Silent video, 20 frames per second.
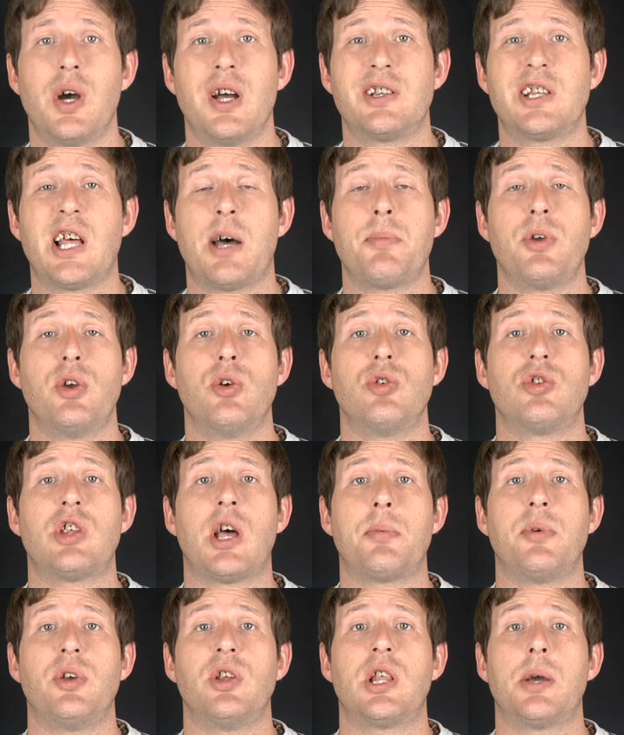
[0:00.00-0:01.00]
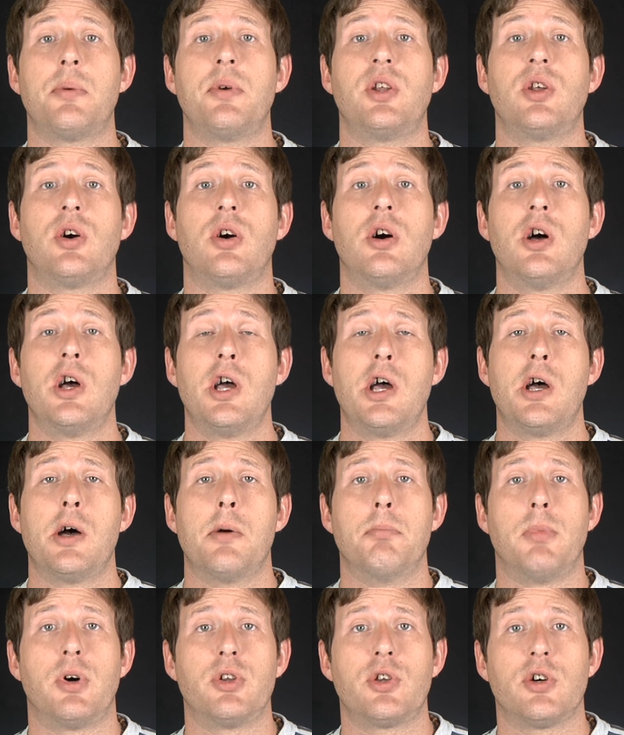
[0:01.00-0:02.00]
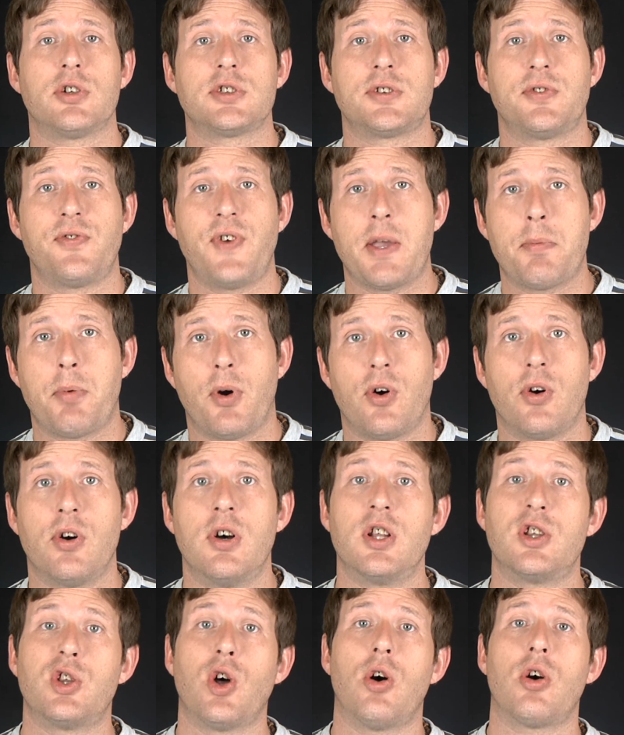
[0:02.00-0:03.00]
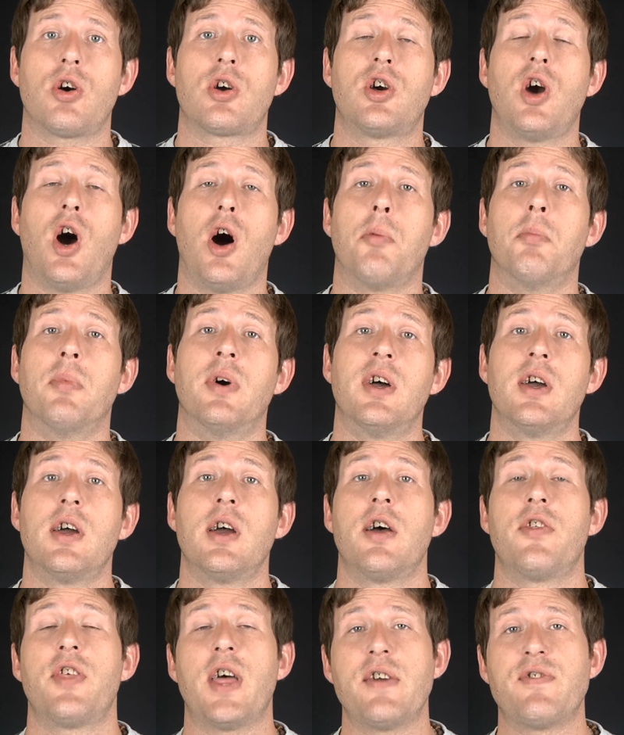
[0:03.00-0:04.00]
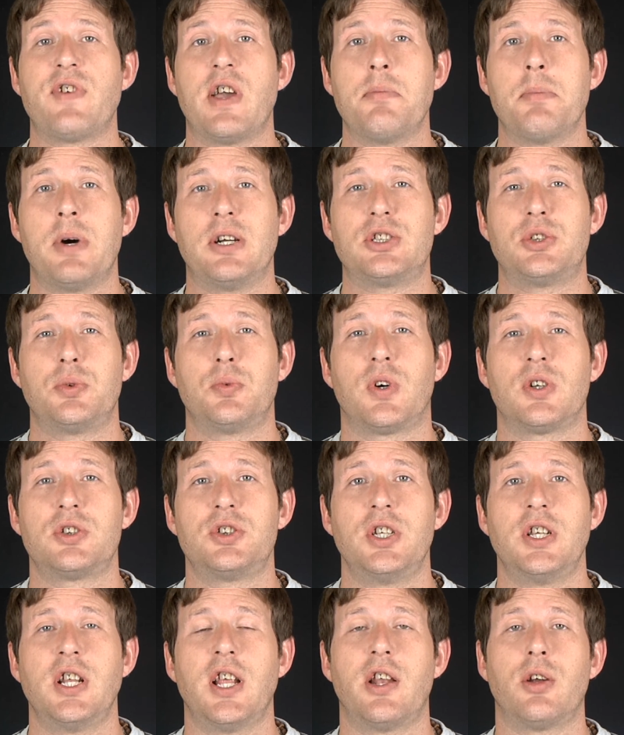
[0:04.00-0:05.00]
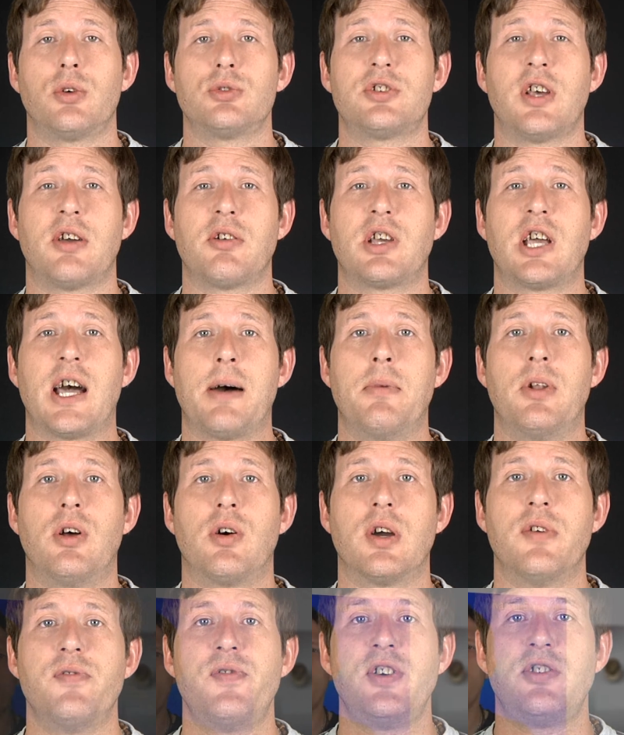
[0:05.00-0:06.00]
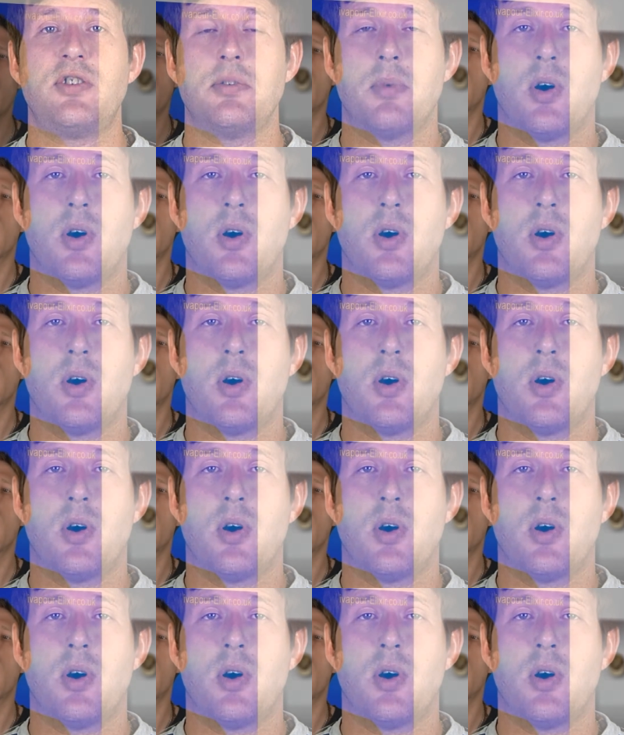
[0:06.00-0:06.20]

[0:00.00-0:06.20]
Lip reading: www.mondosvapor.com. Thank you very much for watching, and also come along and visit